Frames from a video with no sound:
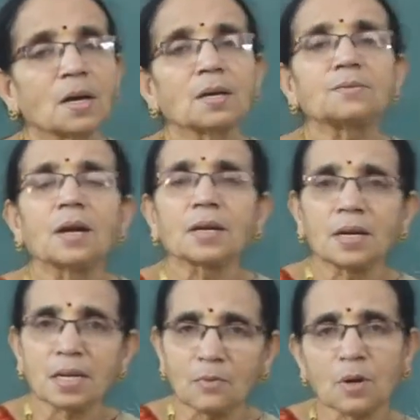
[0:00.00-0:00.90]
is
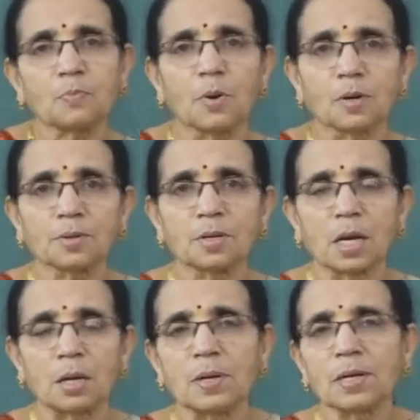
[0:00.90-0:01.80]
negative or
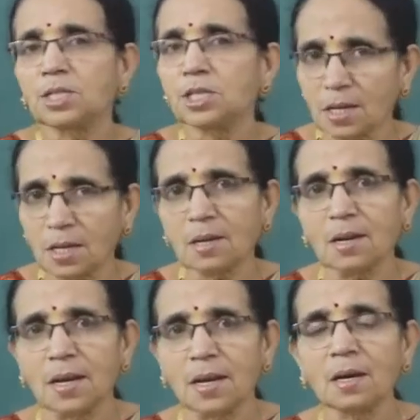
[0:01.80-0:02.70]
positive,
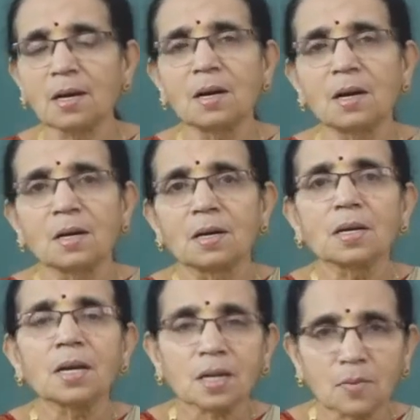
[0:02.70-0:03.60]
generally
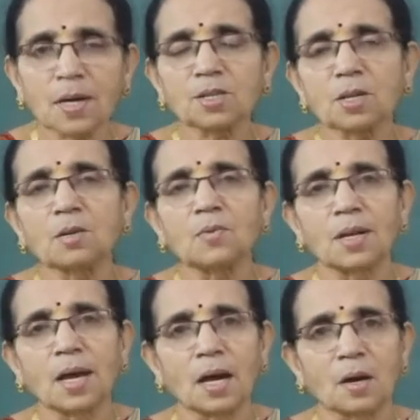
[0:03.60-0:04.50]
equation
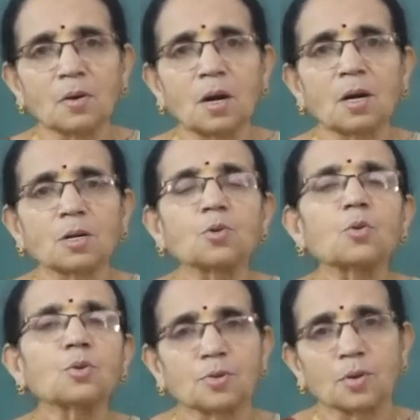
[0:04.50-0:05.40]
will have
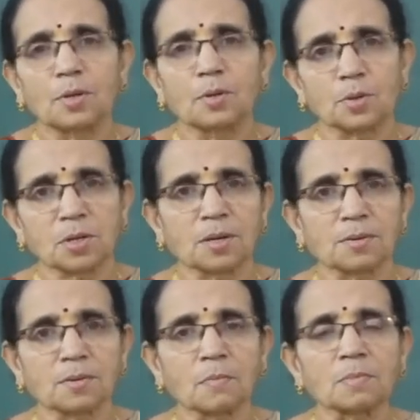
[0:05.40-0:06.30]
two
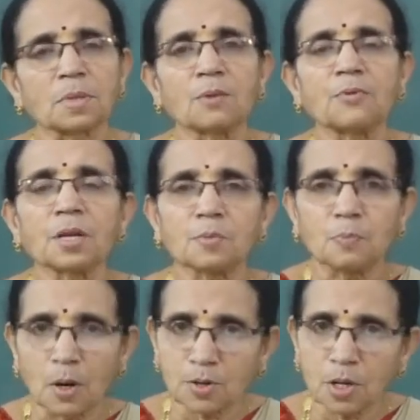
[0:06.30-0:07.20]
solutions. If it is
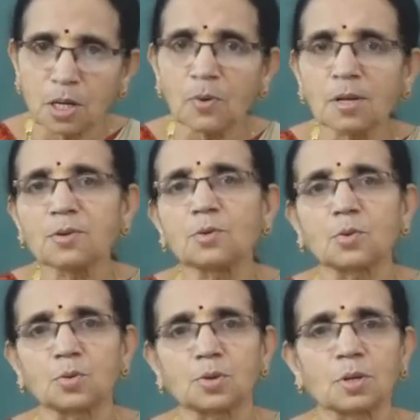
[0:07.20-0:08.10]
positive also
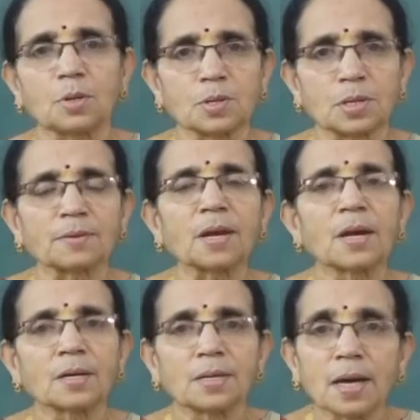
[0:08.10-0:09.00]
two solutions,
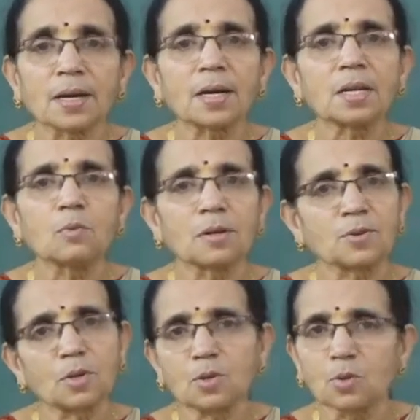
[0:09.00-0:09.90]
negative
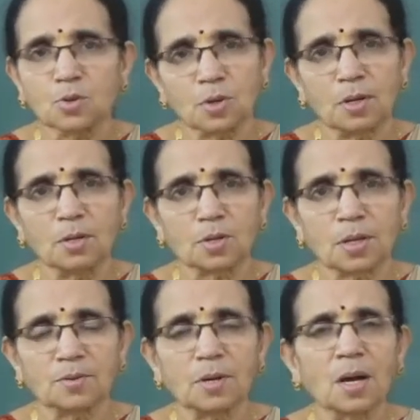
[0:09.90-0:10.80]
also two
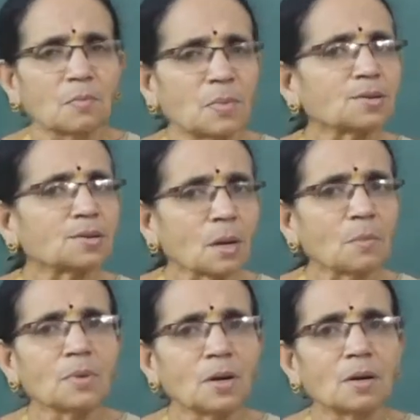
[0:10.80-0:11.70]
solutions. But
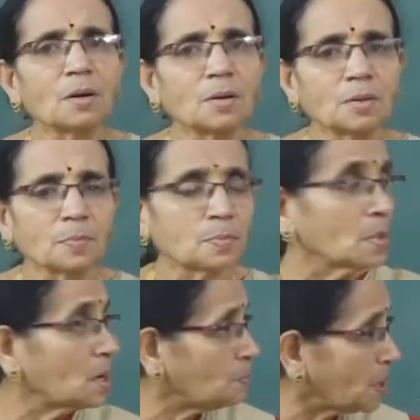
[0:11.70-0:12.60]
some
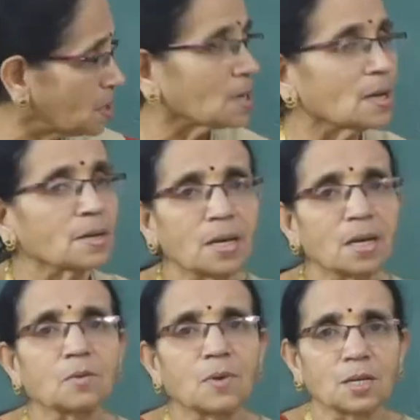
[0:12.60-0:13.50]
uh, particular
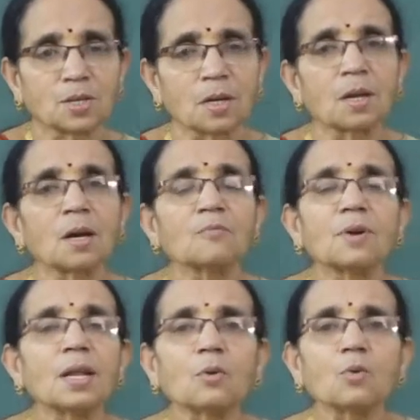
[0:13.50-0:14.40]
equation
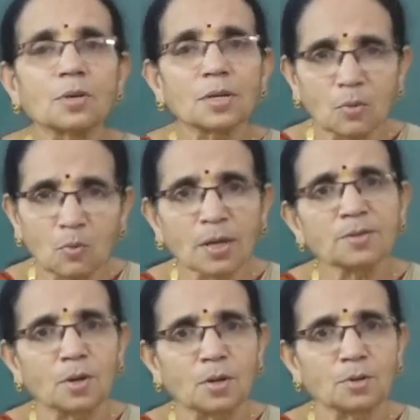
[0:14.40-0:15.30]
will have only
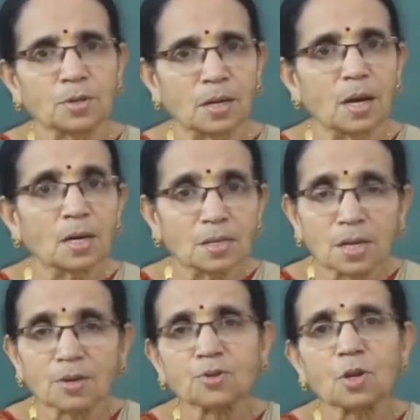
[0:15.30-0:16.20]
one solution.
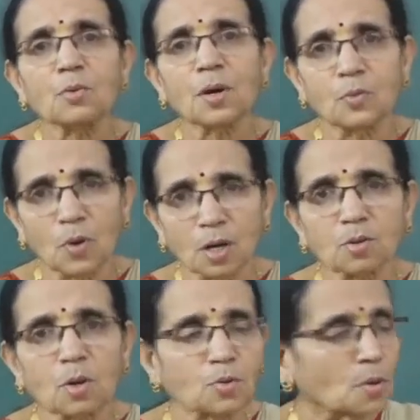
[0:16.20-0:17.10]
Just now I
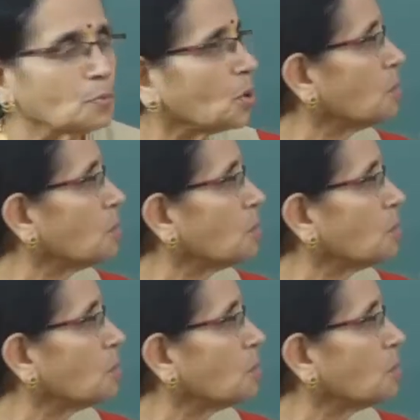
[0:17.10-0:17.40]
worked out one